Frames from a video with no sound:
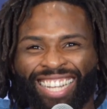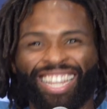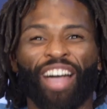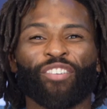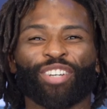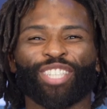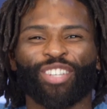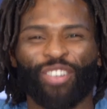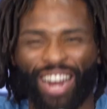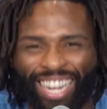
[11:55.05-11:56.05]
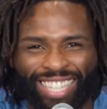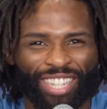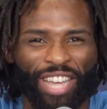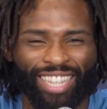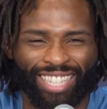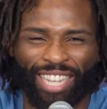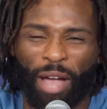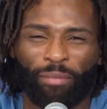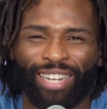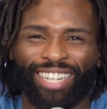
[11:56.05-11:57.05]
That was crazy. At the
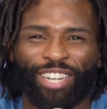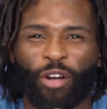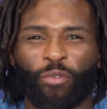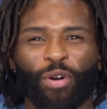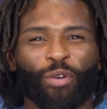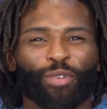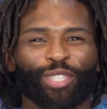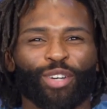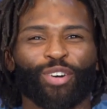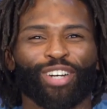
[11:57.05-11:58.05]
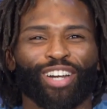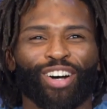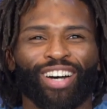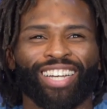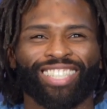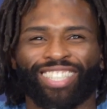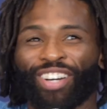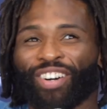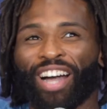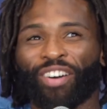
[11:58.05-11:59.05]
time, I didn't know what was going on,
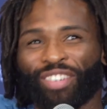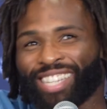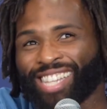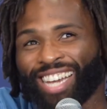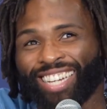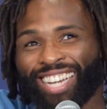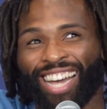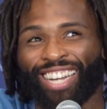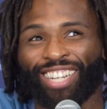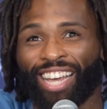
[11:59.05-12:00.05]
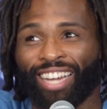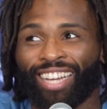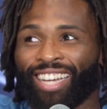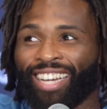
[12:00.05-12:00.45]
so I was like, kind of like,